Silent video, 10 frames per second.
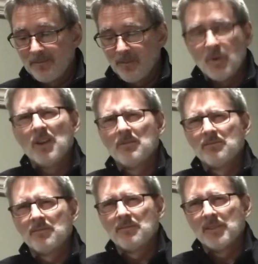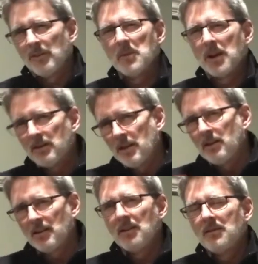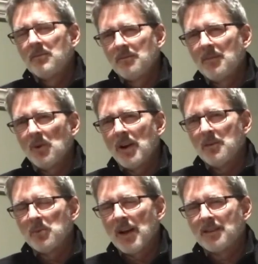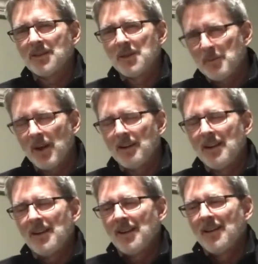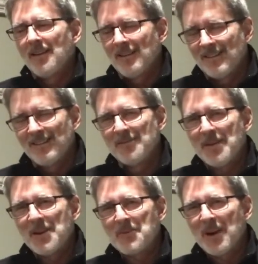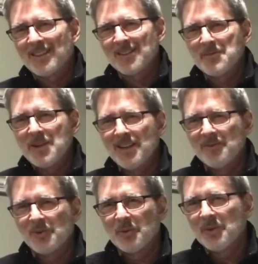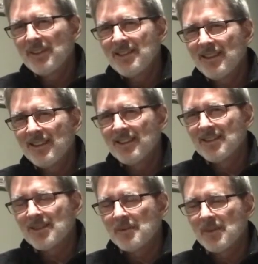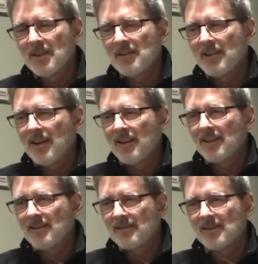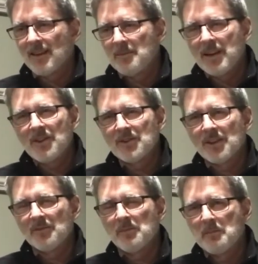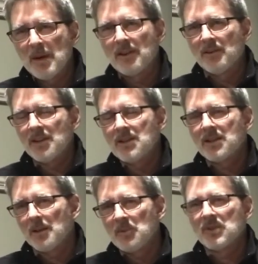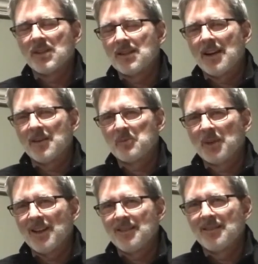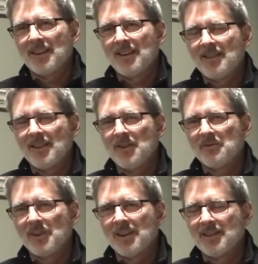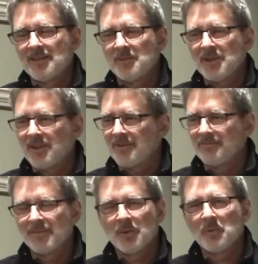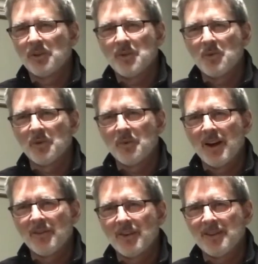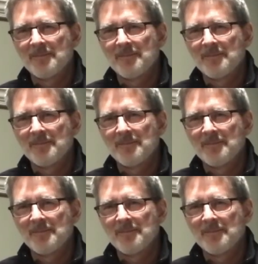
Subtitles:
Well, never mind. Go ahead and practice. But make your practice meaningful. Really dig into something and make yourself better each time you sit down and play. And I think you'll find it to be a really worthwhile thing.